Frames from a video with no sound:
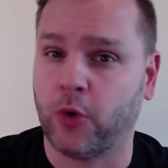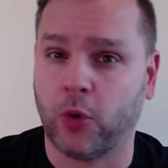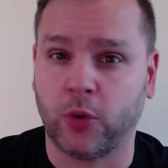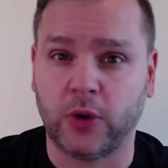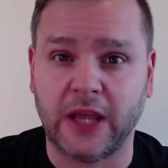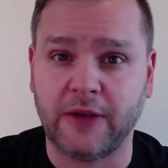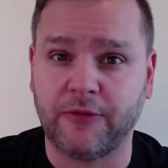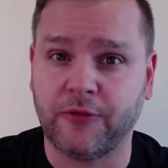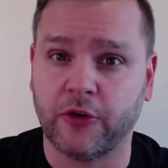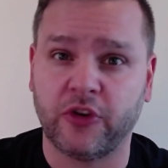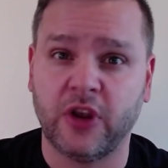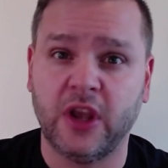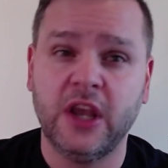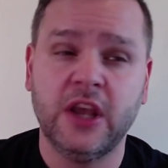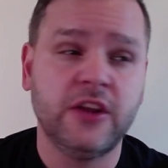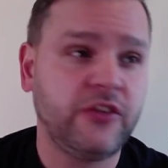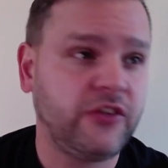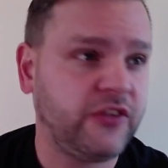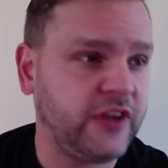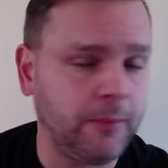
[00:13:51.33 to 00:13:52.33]
Pro-lifers
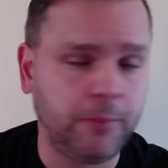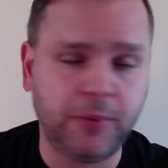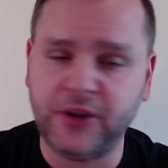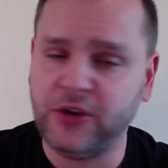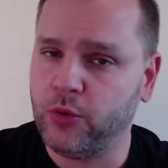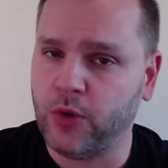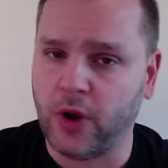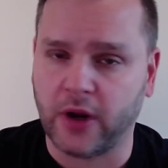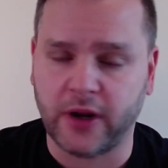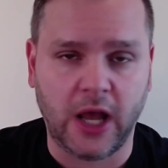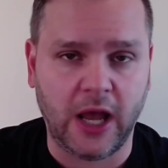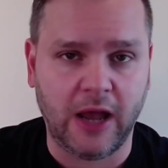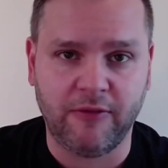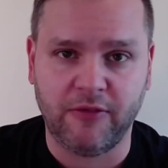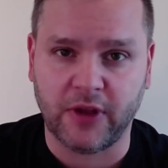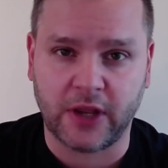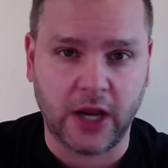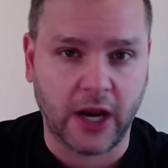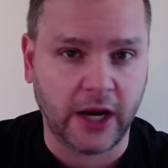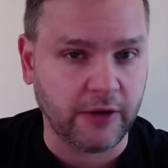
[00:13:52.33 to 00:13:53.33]
simply do not
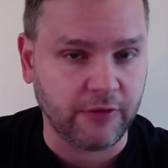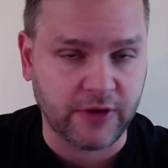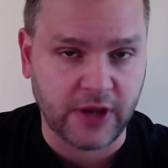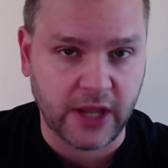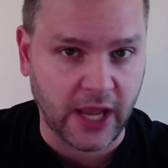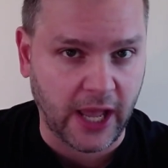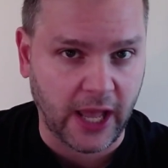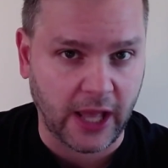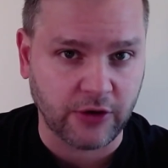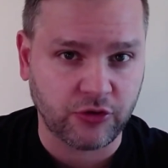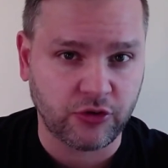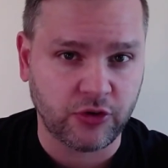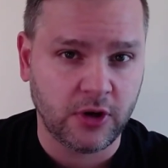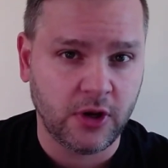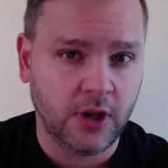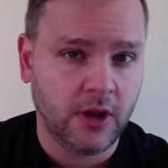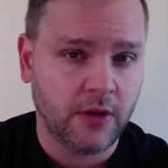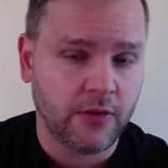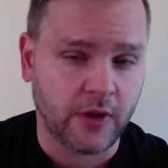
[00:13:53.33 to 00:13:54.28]
have the kind of cash